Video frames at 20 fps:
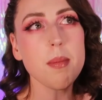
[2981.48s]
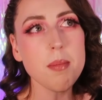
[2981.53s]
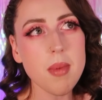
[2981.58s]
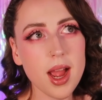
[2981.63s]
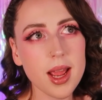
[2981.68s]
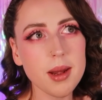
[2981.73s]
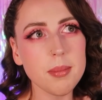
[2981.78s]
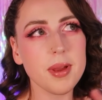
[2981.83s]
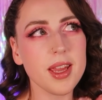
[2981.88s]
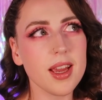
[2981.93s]
I
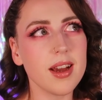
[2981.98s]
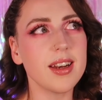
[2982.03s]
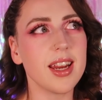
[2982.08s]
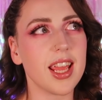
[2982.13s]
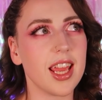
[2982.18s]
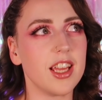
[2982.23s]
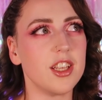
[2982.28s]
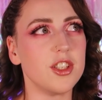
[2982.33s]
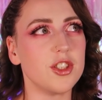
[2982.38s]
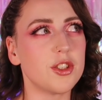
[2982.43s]
might be
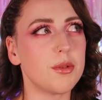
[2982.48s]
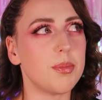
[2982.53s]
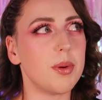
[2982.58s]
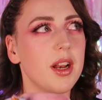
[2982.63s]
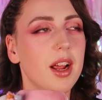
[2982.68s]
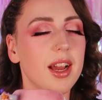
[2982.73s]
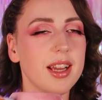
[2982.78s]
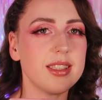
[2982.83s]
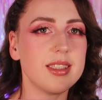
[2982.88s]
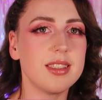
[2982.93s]
unhinged,
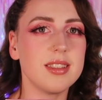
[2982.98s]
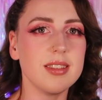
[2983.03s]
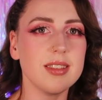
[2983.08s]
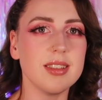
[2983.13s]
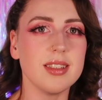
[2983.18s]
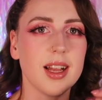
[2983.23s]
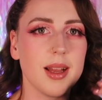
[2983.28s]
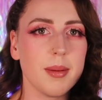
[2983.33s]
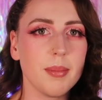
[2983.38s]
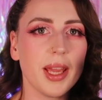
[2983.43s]
but I
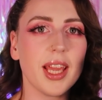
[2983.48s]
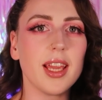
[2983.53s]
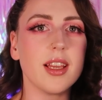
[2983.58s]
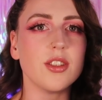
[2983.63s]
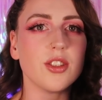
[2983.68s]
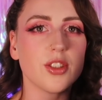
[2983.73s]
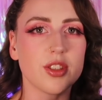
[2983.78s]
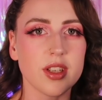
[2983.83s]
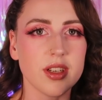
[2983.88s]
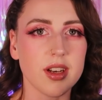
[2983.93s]
still am
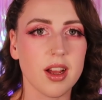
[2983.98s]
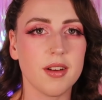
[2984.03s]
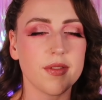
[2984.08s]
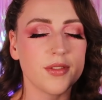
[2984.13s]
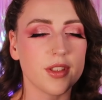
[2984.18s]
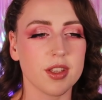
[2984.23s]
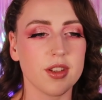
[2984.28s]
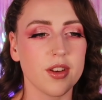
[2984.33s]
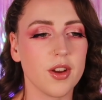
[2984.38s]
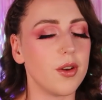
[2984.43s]
hinged
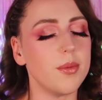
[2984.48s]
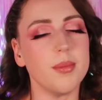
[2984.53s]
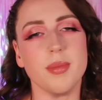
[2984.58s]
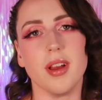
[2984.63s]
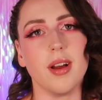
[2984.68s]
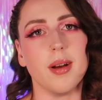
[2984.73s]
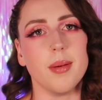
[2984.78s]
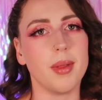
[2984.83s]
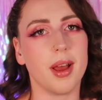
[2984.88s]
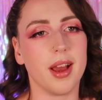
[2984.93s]
enough to know,
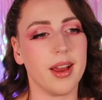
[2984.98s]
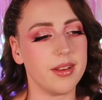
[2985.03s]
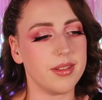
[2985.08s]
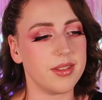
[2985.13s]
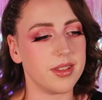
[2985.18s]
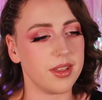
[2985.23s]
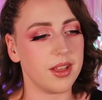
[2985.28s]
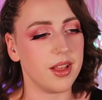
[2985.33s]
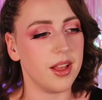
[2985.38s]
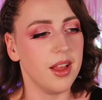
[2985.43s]
no, I
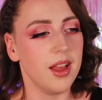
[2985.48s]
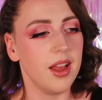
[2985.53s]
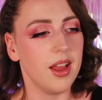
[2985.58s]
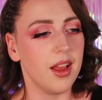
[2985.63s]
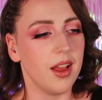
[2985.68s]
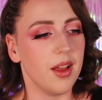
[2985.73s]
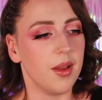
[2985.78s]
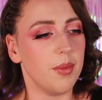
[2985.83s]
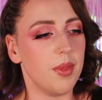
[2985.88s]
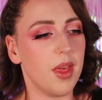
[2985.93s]
d
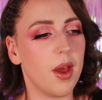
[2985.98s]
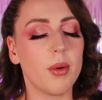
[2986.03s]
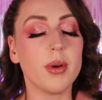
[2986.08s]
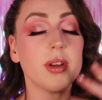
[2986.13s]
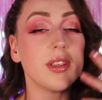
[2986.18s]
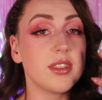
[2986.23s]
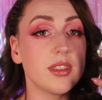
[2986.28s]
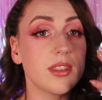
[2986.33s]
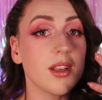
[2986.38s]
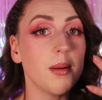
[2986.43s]
there
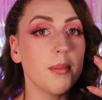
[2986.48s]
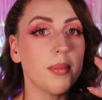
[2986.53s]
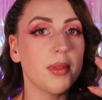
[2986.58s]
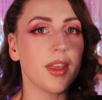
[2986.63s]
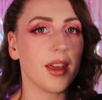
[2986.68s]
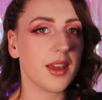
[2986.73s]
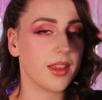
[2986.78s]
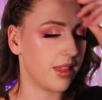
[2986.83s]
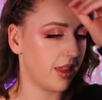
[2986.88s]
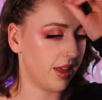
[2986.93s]
was
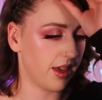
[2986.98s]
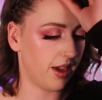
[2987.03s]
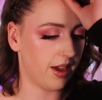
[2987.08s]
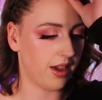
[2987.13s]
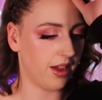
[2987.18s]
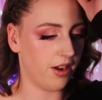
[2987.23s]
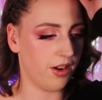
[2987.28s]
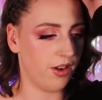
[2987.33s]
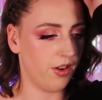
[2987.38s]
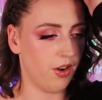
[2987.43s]
something
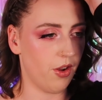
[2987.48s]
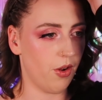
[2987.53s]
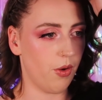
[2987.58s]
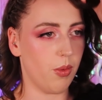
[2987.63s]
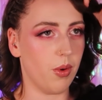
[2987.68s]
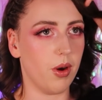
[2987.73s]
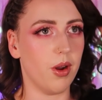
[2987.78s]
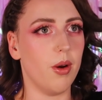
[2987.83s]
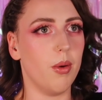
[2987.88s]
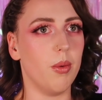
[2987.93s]
there. I don't know
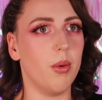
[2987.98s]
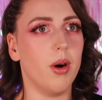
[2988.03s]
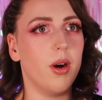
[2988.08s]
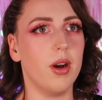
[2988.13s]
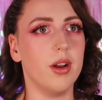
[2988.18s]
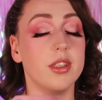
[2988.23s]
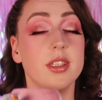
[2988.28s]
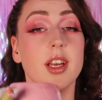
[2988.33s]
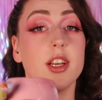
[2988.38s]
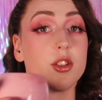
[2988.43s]
what it
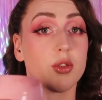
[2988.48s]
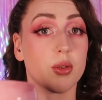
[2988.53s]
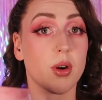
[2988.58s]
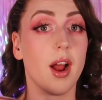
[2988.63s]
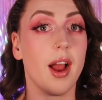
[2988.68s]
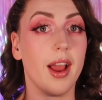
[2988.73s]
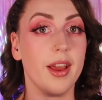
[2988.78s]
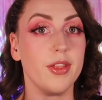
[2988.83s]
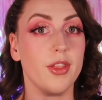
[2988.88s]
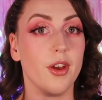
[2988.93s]
was. I
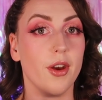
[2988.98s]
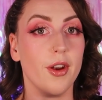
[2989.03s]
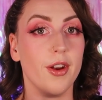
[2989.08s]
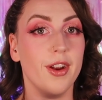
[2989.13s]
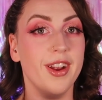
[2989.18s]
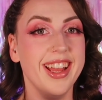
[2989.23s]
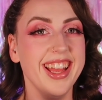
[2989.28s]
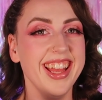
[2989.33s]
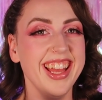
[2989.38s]
tried though.